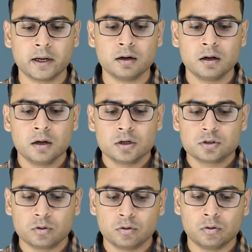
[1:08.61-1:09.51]
here.
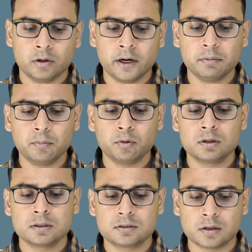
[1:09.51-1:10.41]
So let me put
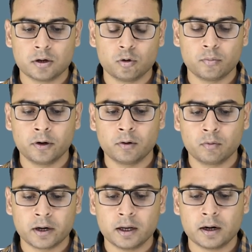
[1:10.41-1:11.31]
this domain
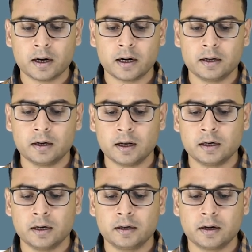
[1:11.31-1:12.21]
over here and
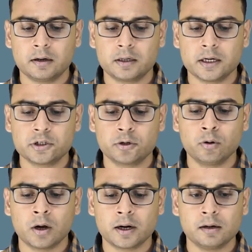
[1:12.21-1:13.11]
I'll enter test
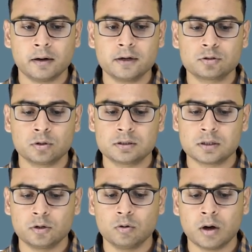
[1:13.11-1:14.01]
URL, right? So it's
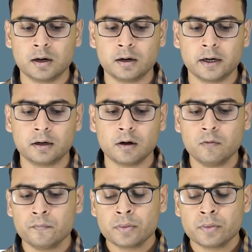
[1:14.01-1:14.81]
a URL right now.